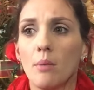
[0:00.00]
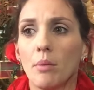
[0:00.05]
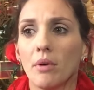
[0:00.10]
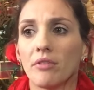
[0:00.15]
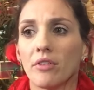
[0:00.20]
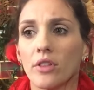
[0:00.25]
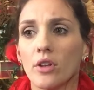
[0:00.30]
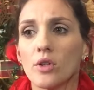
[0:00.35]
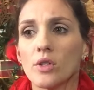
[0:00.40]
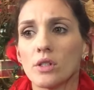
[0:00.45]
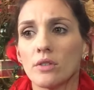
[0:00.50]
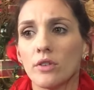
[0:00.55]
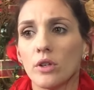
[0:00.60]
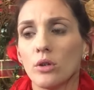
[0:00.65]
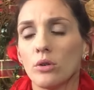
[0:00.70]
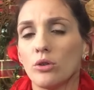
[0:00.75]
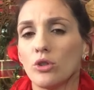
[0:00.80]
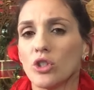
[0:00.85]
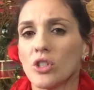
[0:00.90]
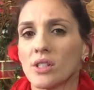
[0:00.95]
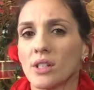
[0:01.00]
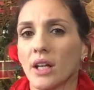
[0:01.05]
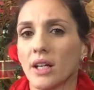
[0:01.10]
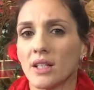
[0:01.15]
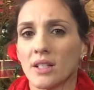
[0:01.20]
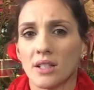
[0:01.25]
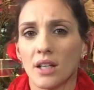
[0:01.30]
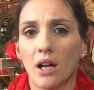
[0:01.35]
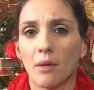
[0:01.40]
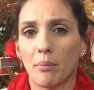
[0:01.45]
But for those of you who just
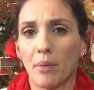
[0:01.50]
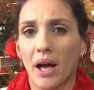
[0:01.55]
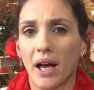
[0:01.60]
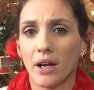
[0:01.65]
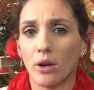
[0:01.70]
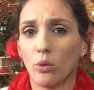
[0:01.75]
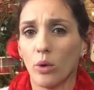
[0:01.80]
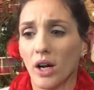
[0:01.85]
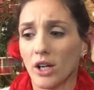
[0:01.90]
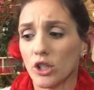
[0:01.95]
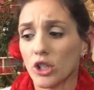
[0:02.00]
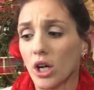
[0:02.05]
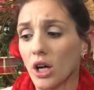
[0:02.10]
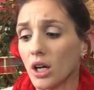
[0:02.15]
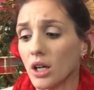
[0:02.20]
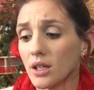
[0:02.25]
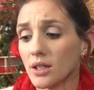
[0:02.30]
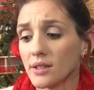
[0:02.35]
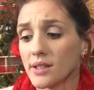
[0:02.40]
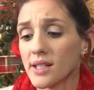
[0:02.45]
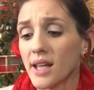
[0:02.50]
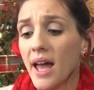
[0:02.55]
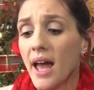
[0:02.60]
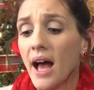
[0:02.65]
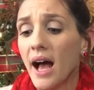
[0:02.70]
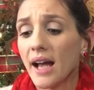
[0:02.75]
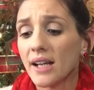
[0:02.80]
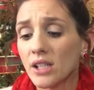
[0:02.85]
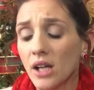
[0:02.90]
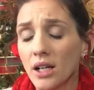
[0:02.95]
like stop by to watch hauls,
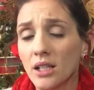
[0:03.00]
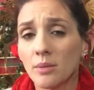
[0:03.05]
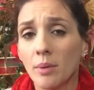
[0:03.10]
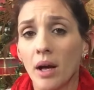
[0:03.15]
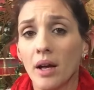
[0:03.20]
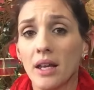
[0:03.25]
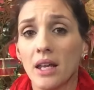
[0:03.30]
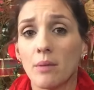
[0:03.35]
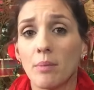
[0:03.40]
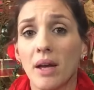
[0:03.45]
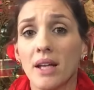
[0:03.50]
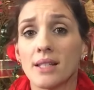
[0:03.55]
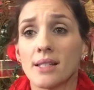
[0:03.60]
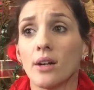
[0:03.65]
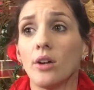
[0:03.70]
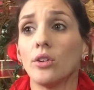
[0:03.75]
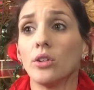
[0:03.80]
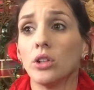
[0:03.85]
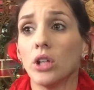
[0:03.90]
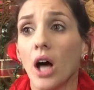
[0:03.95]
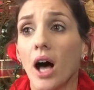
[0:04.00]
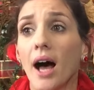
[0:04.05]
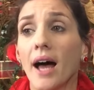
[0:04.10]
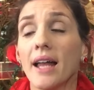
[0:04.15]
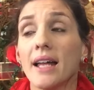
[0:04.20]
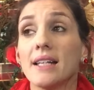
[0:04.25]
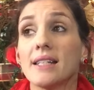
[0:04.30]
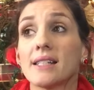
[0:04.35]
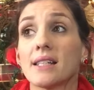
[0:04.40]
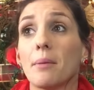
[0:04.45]
I talked about Ebates a
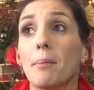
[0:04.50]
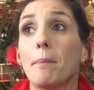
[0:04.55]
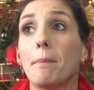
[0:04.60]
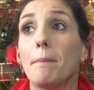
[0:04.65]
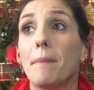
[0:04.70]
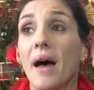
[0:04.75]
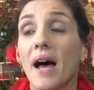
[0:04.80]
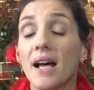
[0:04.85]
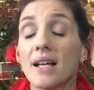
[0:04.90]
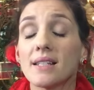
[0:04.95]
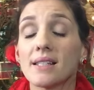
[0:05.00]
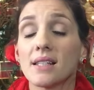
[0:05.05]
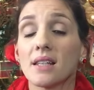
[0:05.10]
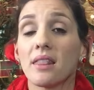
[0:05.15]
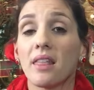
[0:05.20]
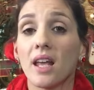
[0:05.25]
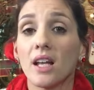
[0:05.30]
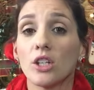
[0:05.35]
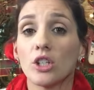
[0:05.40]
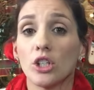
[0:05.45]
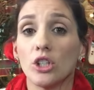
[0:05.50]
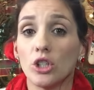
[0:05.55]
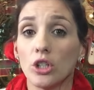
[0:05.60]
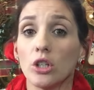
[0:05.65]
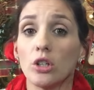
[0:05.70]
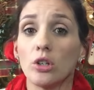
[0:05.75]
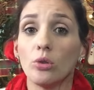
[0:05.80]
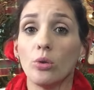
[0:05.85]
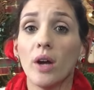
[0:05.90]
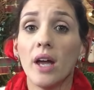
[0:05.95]
lot. It's the best thing to
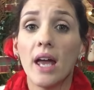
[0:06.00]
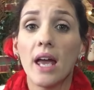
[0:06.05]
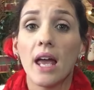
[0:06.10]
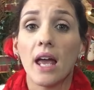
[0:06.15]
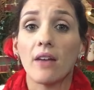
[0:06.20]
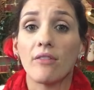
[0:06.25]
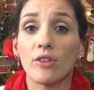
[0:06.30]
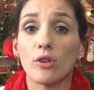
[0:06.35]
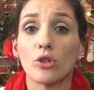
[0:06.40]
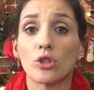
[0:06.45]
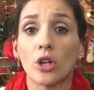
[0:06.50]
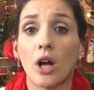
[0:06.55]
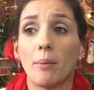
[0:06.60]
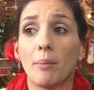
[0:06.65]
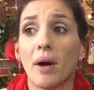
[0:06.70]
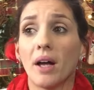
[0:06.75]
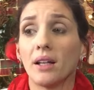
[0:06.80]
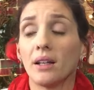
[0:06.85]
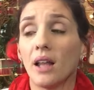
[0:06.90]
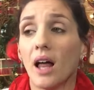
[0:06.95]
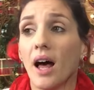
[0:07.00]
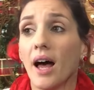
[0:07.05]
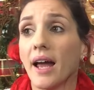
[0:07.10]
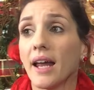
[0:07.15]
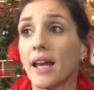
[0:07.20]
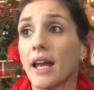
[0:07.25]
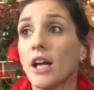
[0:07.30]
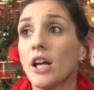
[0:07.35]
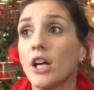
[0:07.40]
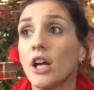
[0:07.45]
do if you shop
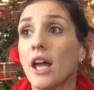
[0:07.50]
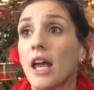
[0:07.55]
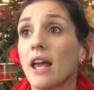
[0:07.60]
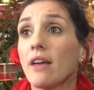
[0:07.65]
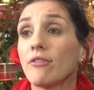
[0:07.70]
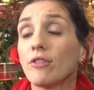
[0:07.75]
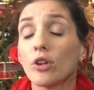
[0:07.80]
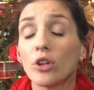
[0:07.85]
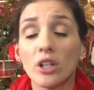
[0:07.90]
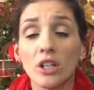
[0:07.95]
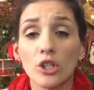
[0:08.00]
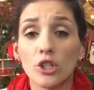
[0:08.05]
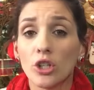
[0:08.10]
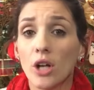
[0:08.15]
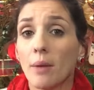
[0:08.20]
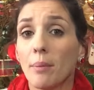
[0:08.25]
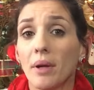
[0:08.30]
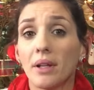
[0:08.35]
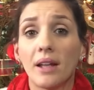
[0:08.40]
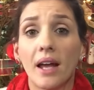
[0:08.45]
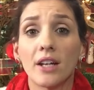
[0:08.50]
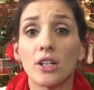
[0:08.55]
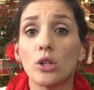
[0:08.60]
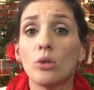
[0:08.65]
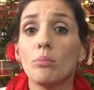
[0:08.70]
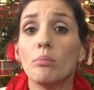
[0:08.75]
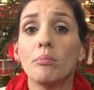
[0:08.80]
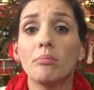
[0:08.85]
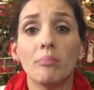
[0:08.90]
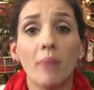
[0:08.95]
online. If you're gonna shop online,
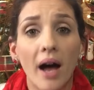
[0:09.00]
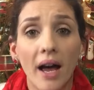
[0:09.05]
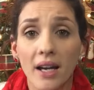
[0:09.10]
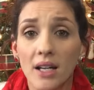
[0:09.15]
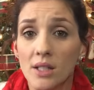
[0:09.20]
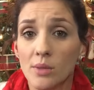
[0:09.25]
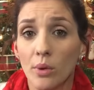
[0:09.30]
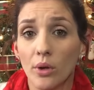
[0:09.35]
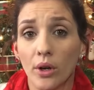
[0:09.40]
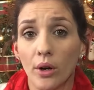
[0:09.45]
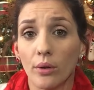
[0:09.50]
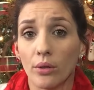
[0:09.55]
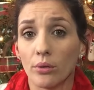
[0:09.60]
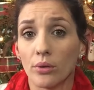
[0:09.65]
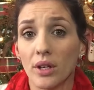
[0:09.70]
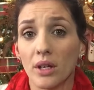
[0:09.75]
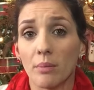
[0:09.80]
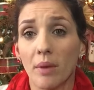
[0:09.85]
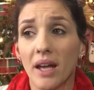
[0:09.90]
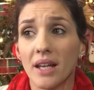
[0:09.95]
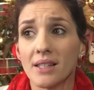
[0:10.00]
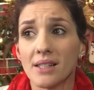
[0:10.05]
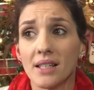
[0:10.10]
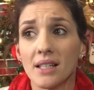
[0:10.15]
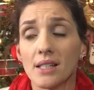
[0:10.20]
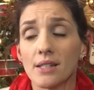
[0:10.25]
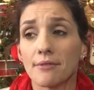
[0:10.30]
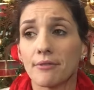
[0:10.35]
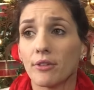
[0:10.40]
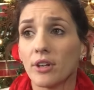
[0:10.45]
you might as well go through Ebates.
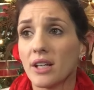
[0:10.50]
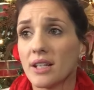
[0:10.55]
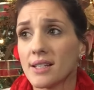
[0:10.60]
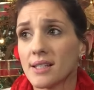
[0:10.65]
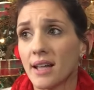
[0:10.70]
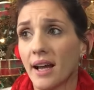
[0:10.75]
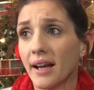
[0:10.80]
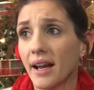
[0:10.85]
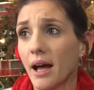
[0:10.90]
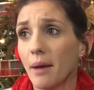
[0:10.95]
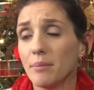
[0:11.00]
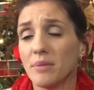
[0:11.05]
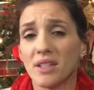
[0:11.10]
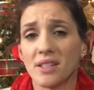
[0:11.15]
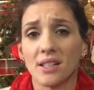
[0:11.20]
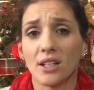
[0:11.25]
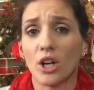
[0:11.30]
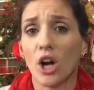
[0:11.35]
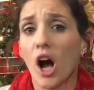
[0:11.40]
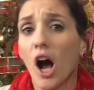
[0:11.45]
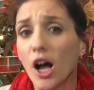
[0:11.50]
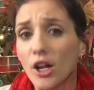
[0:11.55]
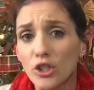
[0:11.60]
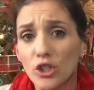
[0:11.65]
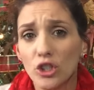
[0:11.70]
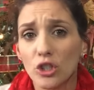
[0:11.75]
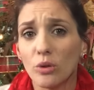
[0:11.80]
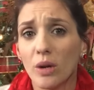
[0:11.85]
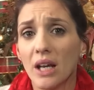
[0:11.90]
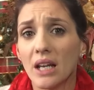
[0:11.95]
It's free to sign up, doesn't
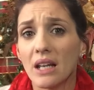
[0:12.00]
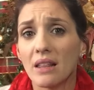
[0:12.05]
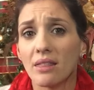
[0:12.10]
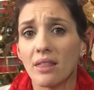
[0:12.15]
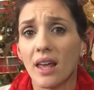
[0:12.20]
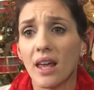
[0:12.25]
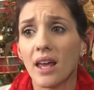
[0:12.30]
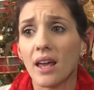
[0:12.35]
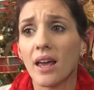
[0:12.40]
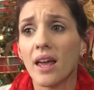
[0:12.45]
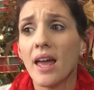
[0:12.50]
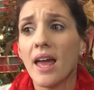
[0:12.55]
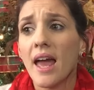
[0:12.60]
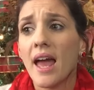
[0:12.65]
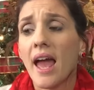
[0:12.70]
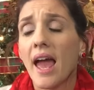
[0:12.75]
cost you anything.